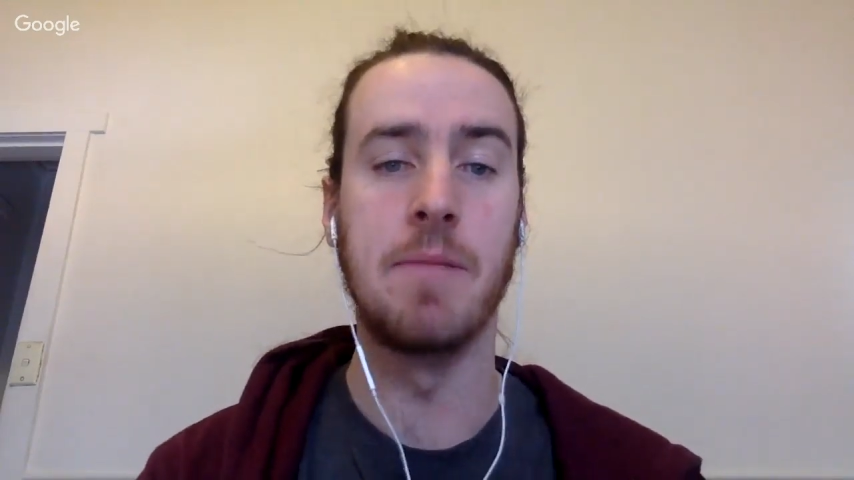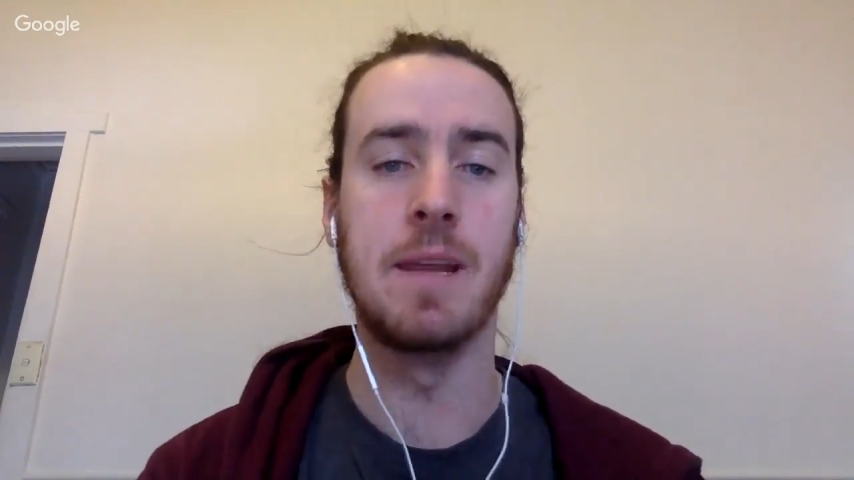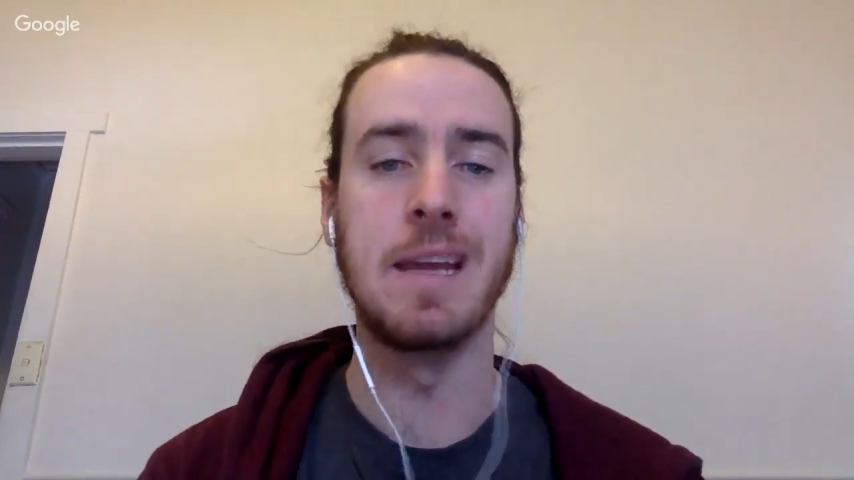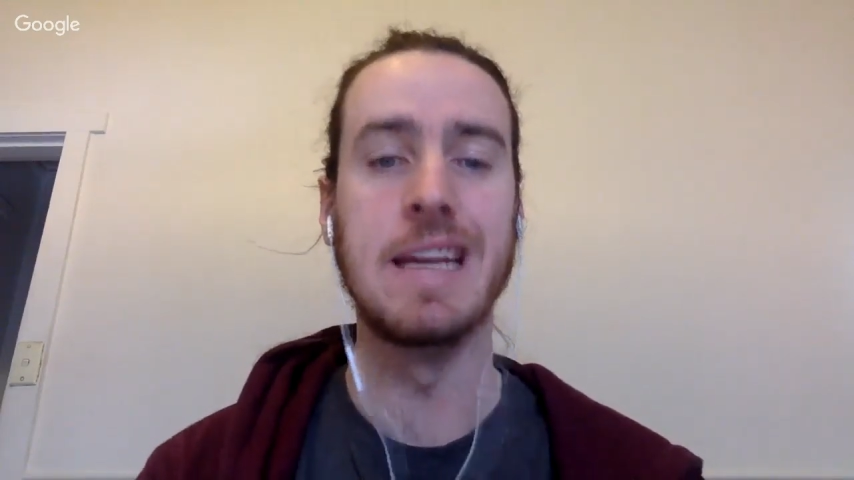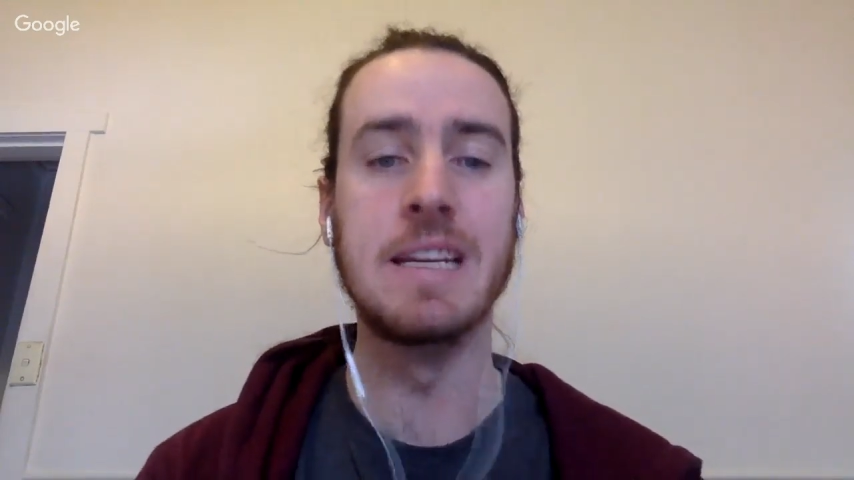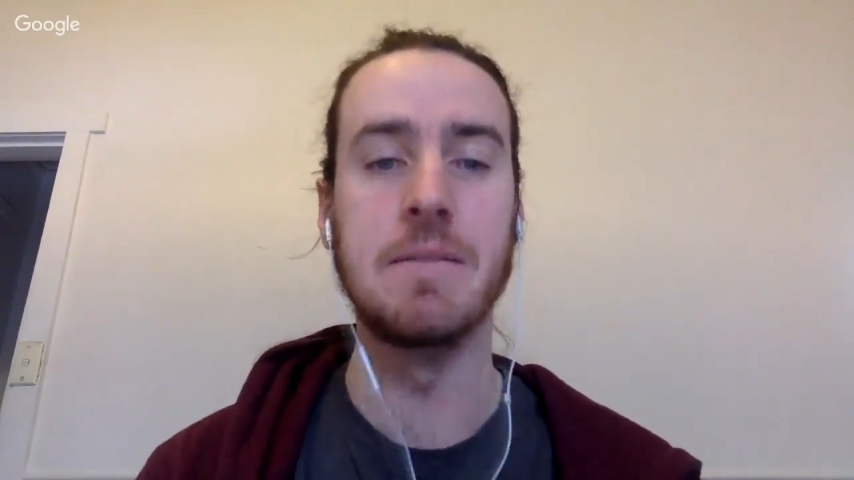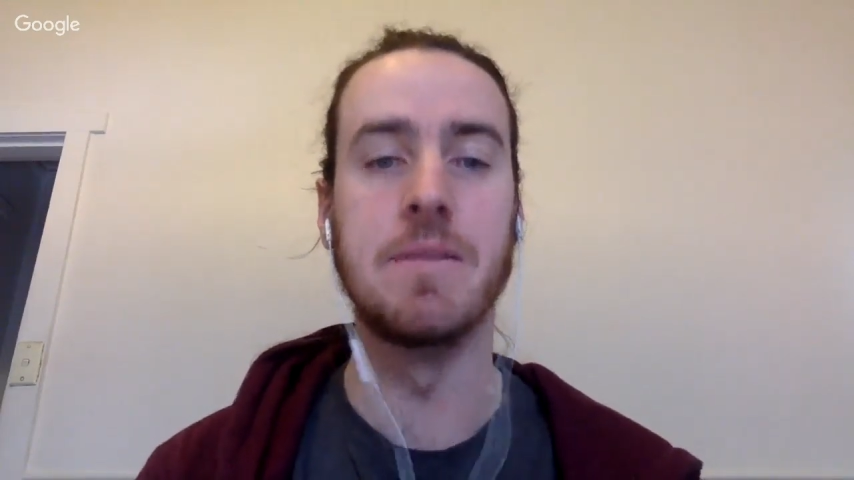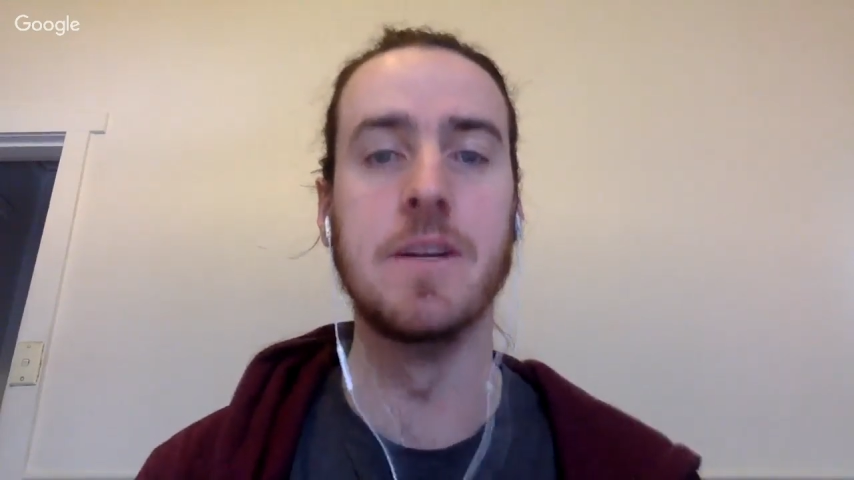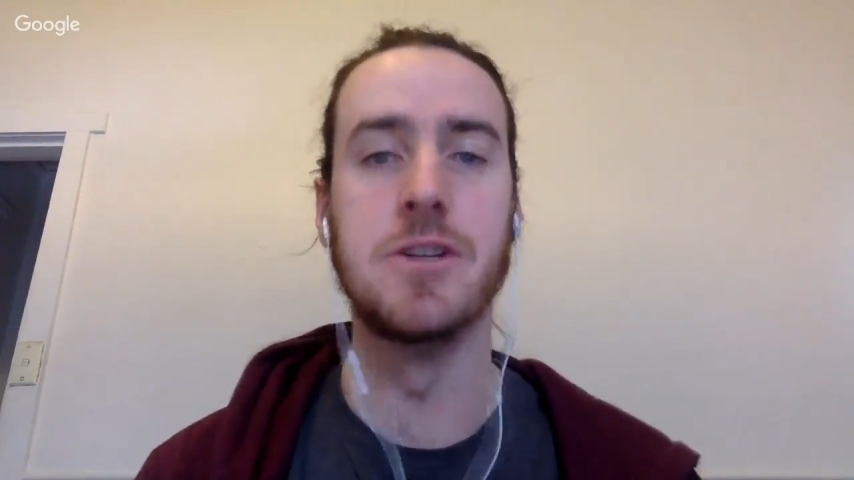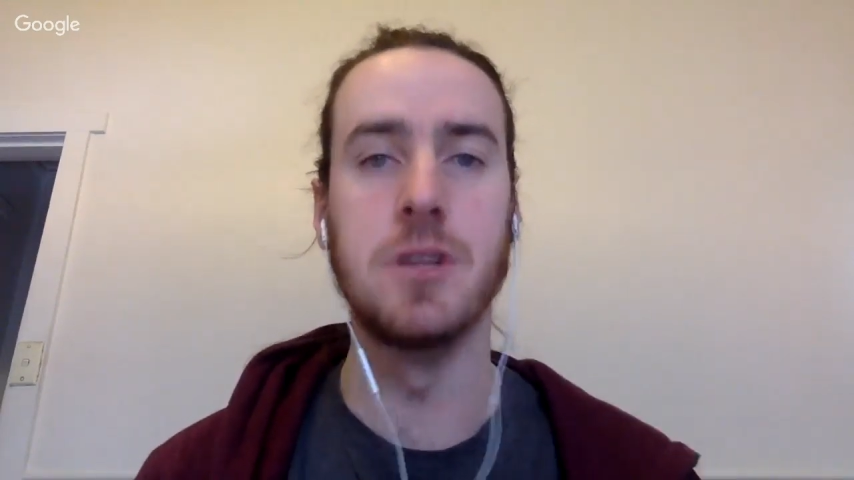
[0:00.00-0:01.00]

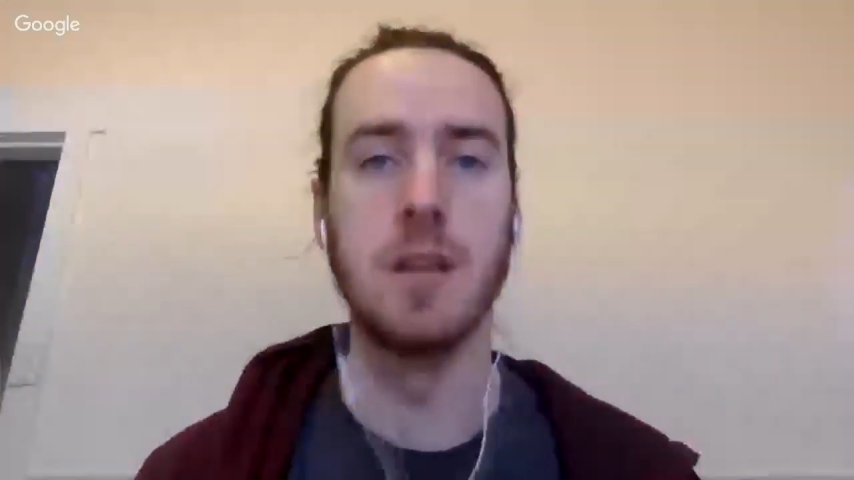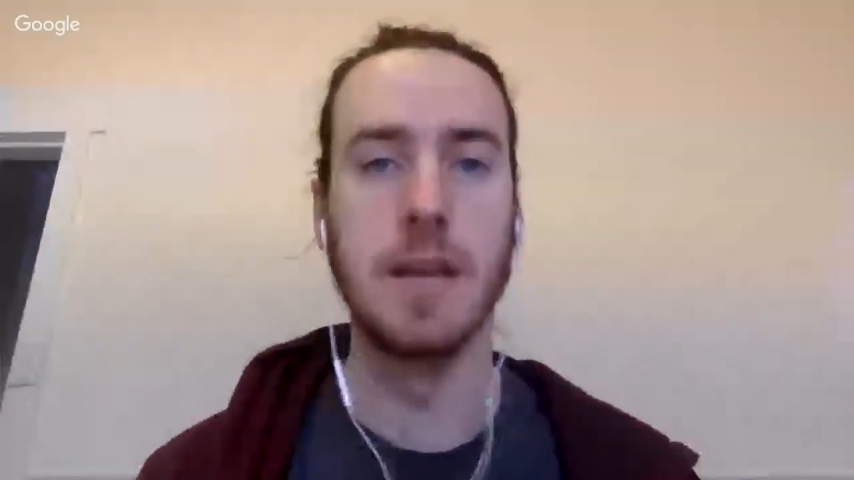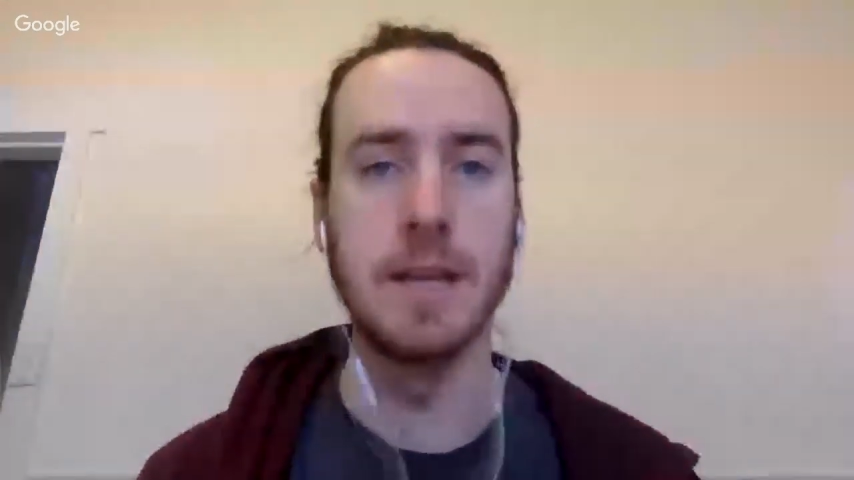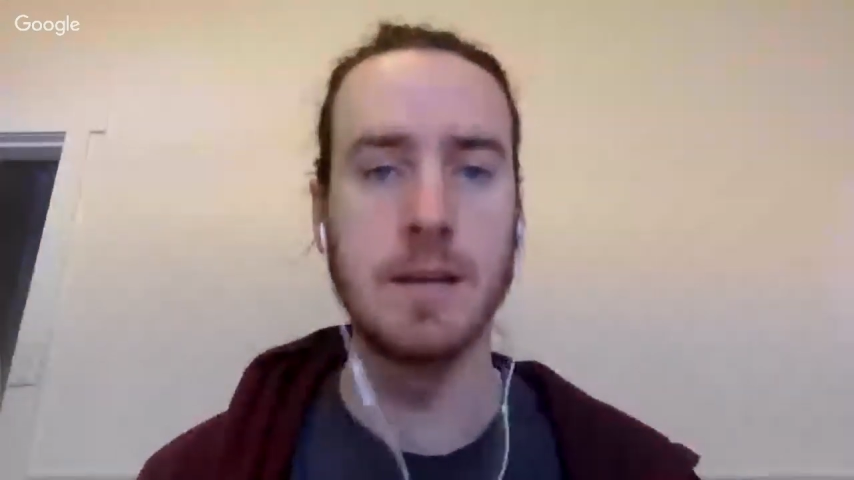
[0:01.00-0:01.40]
Individually,